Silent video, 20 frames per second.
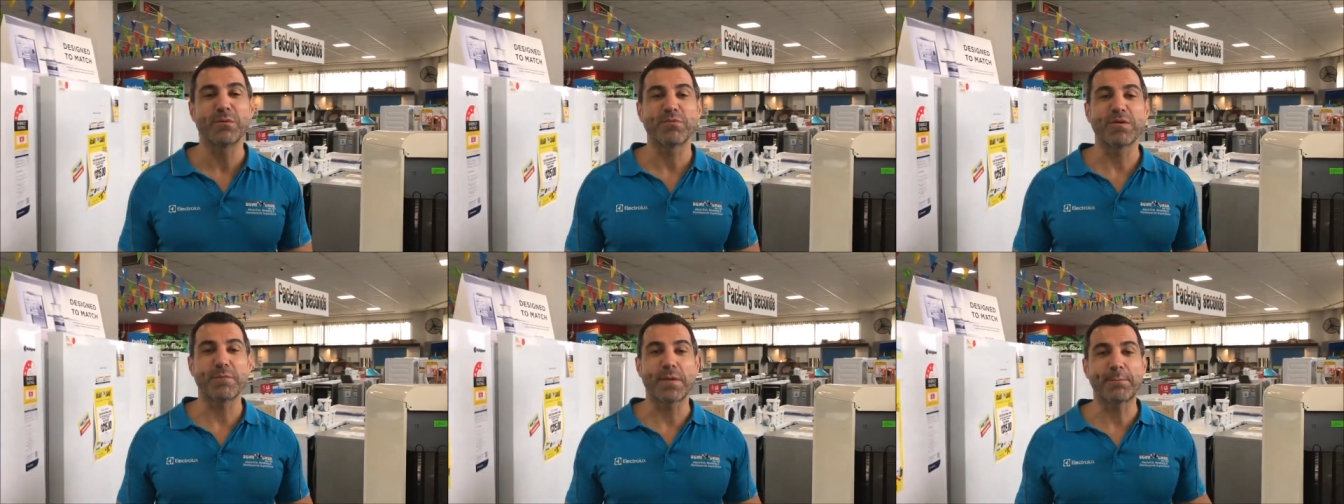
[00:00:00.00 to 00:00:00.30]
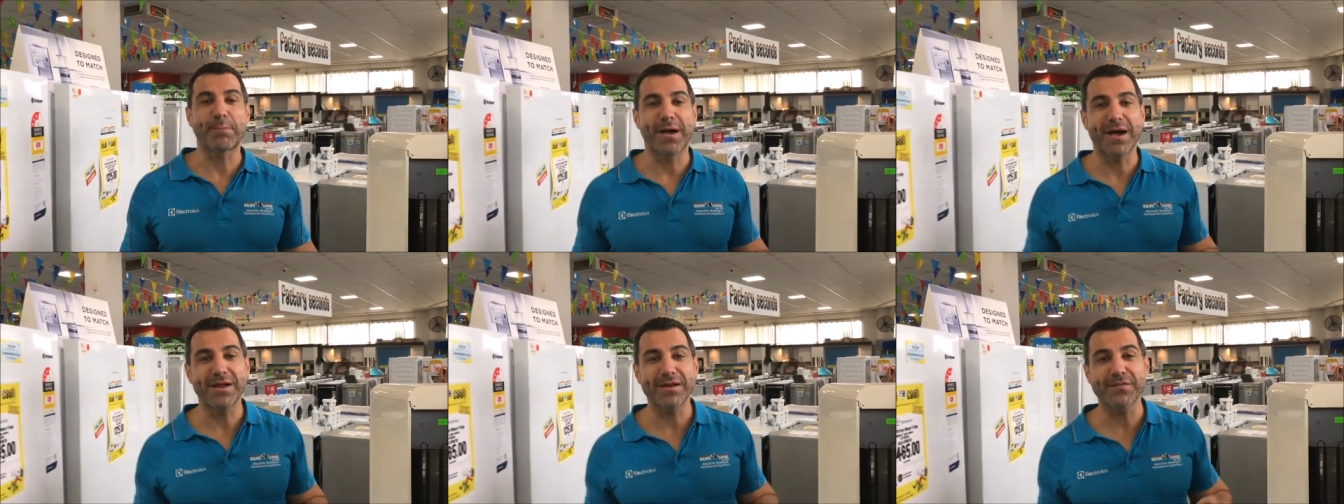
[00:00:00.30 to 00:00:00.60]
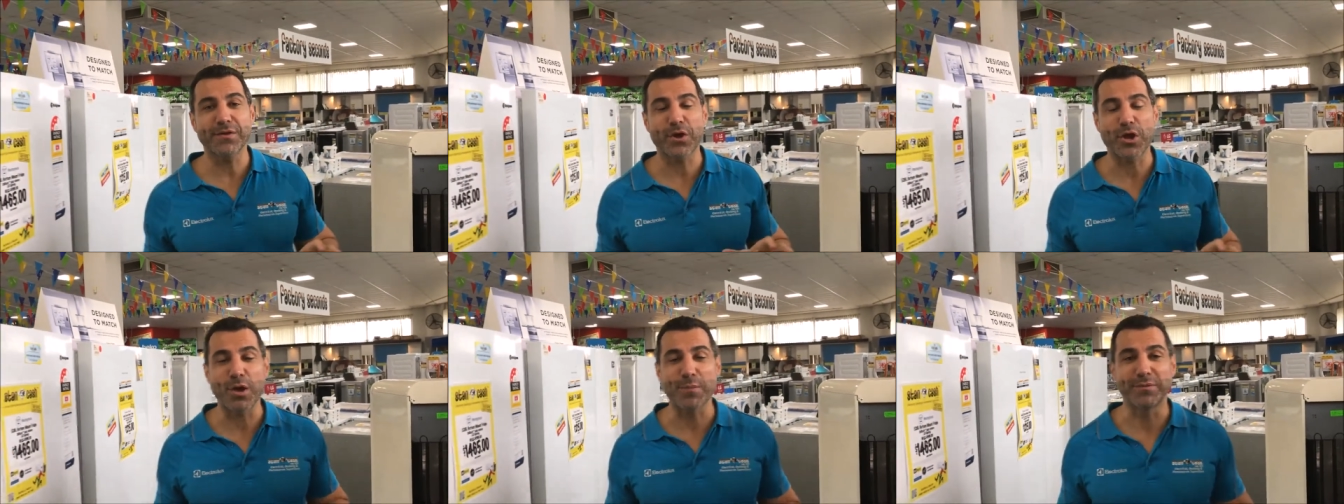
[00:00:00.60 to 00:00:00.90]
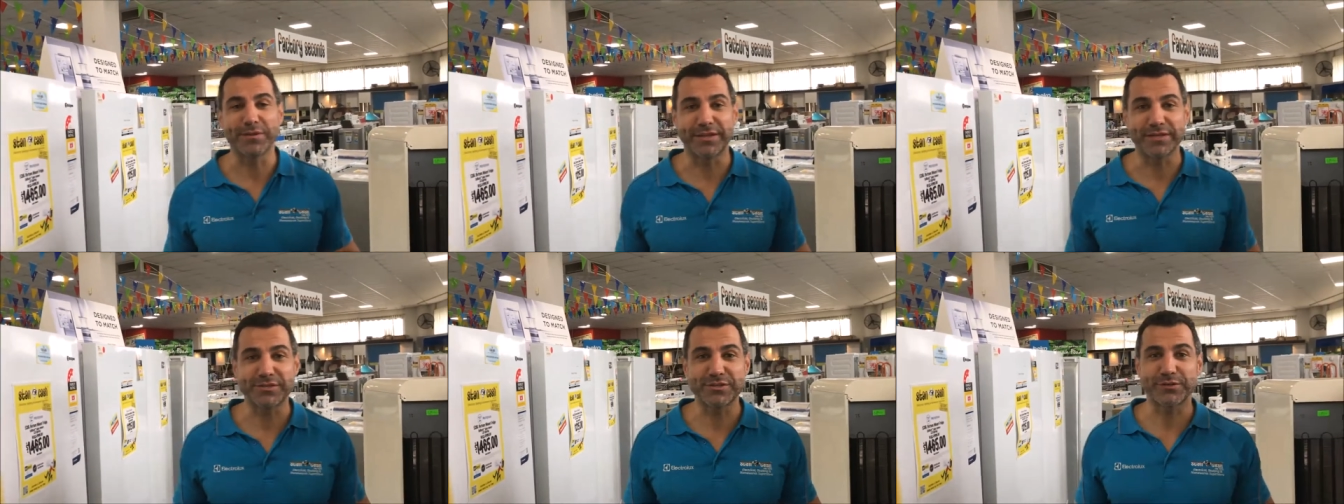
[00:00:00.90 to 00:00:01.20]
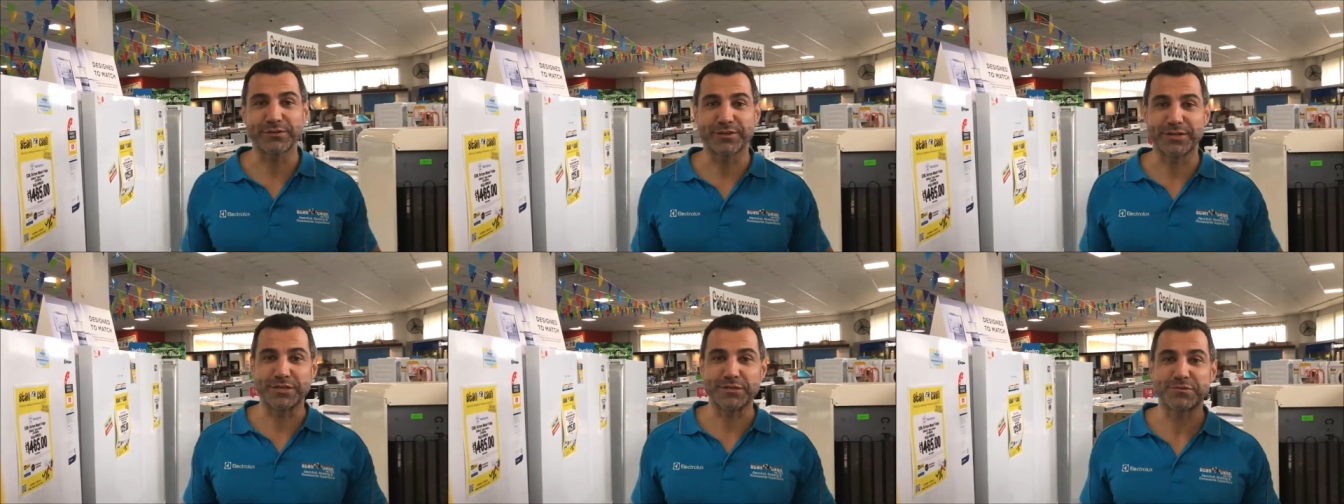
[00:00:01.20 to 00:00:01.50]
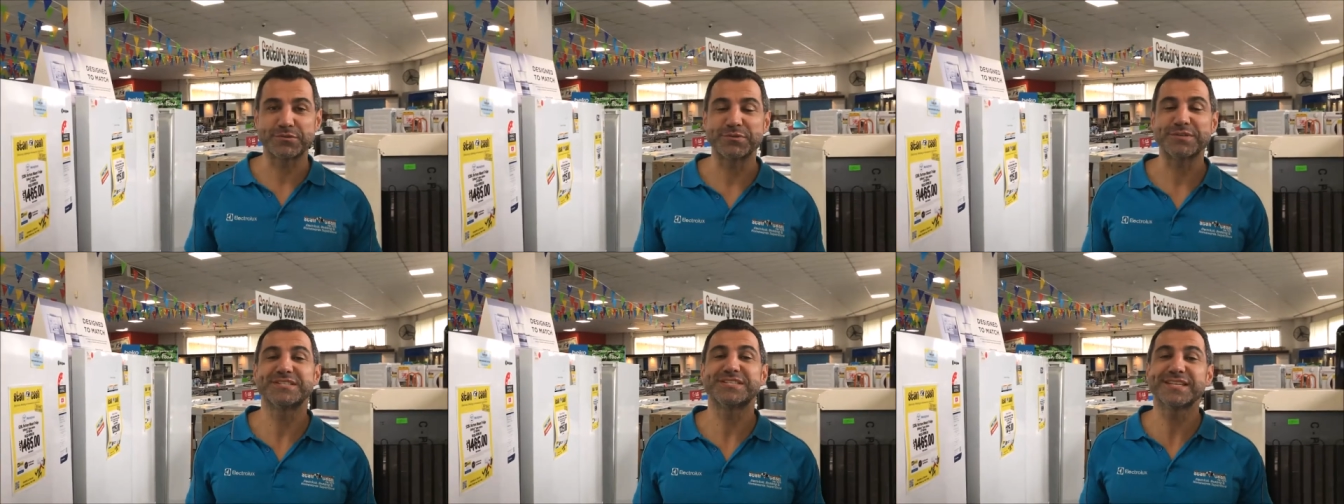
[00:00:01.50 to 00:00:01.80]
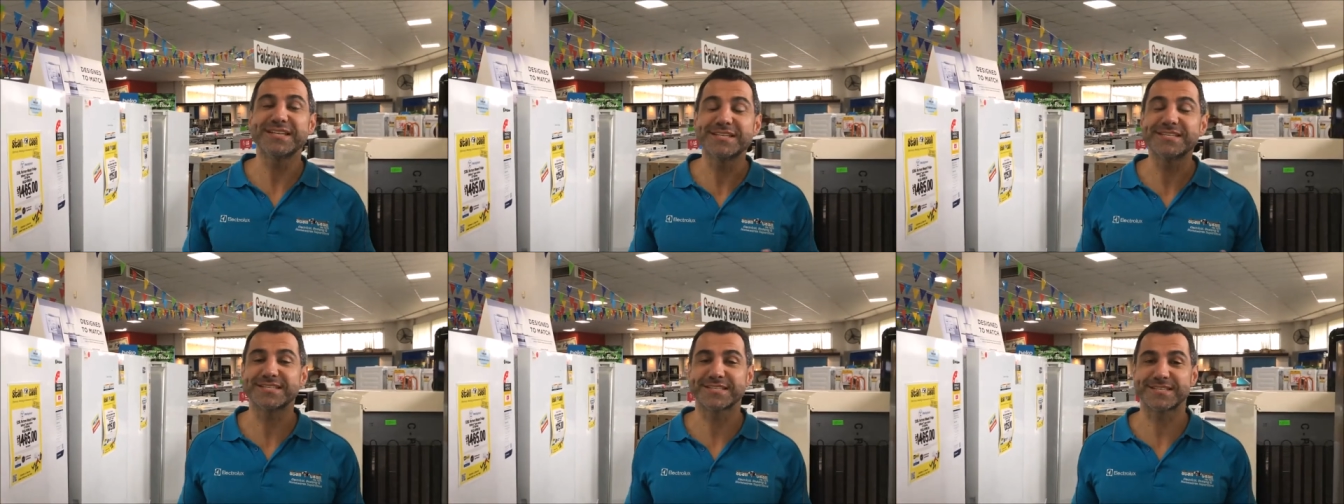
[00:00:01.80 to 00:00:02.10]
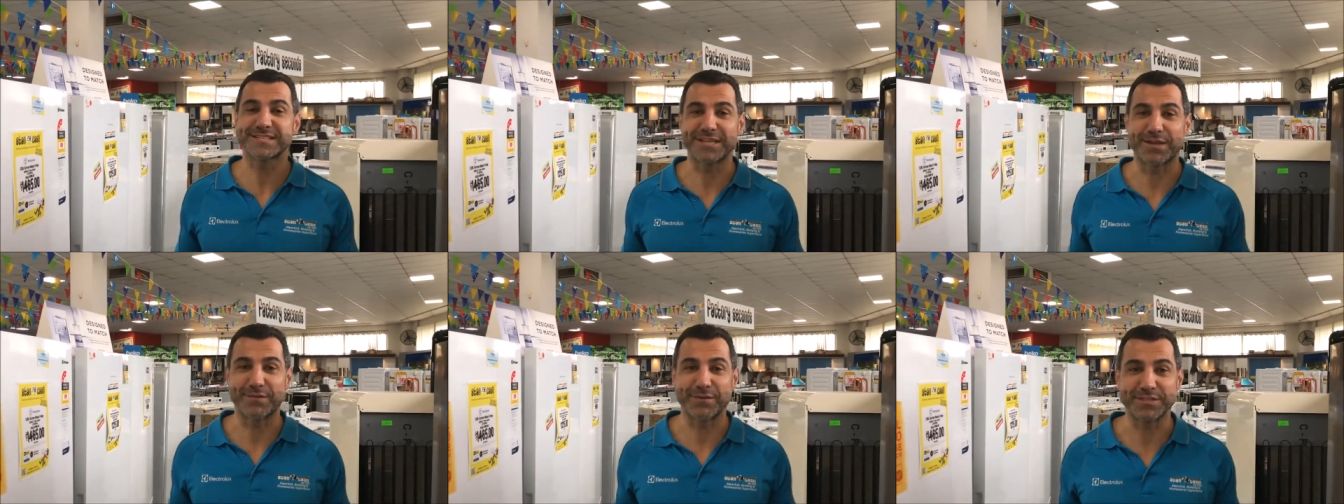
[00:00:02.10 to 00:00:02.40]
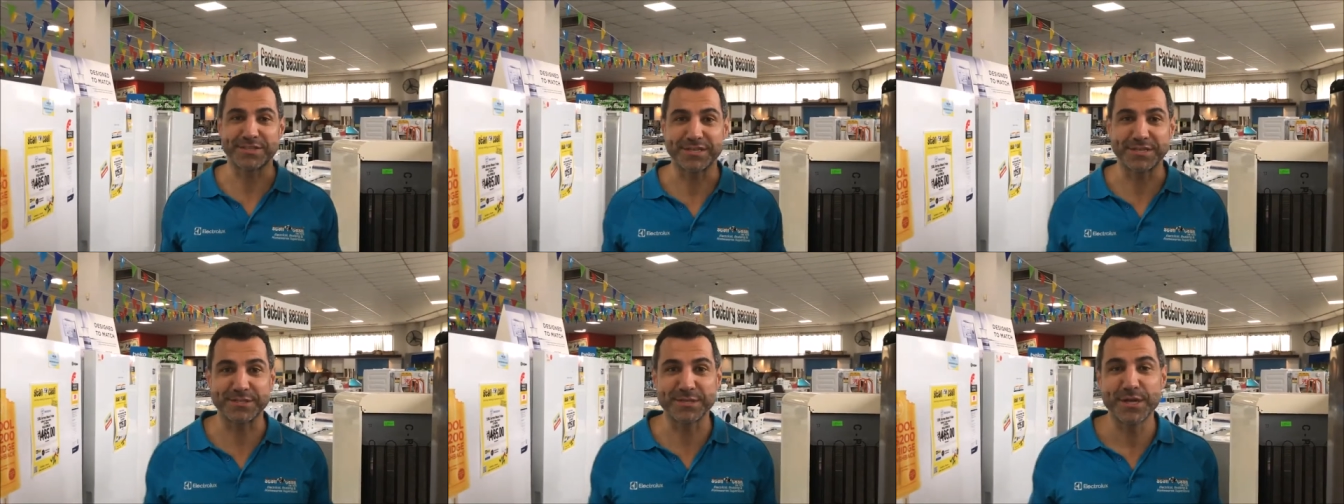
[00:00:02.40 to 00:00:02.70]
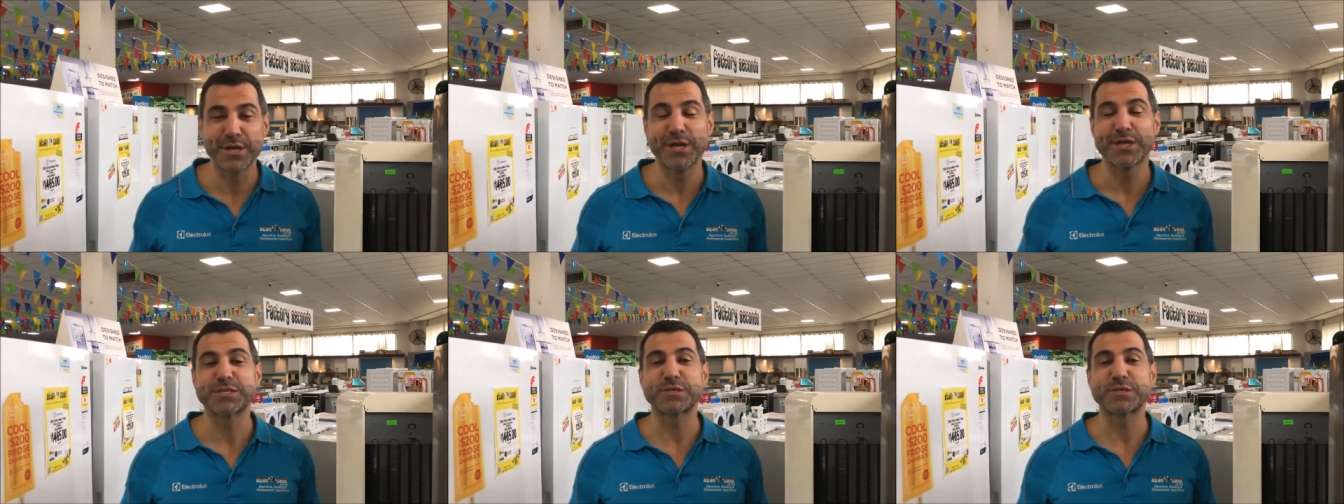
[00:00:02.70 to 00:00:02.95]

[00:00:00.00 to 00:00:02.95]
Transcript: We've been part of the home electrical industry since the 70s,